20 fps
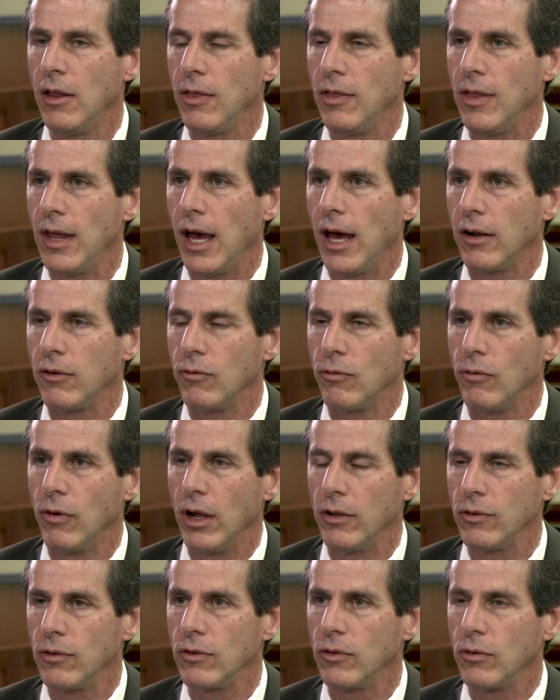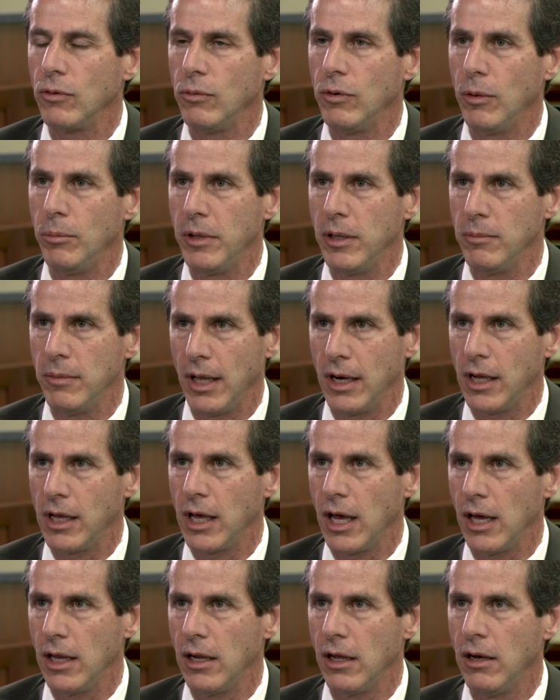that risk will be
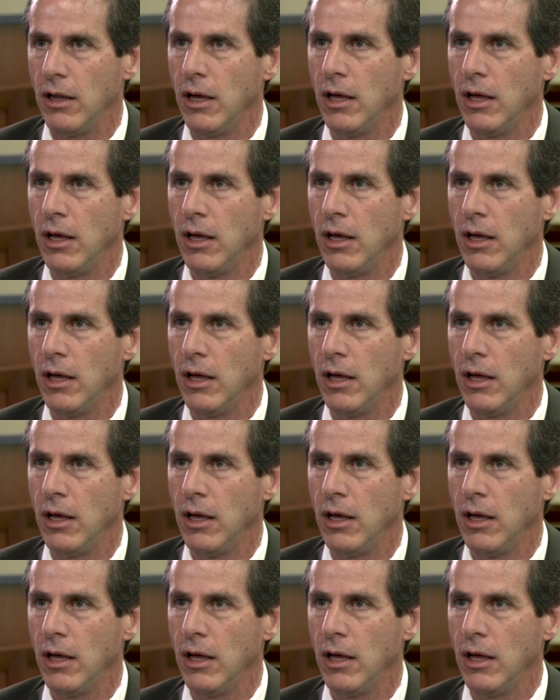mitigated.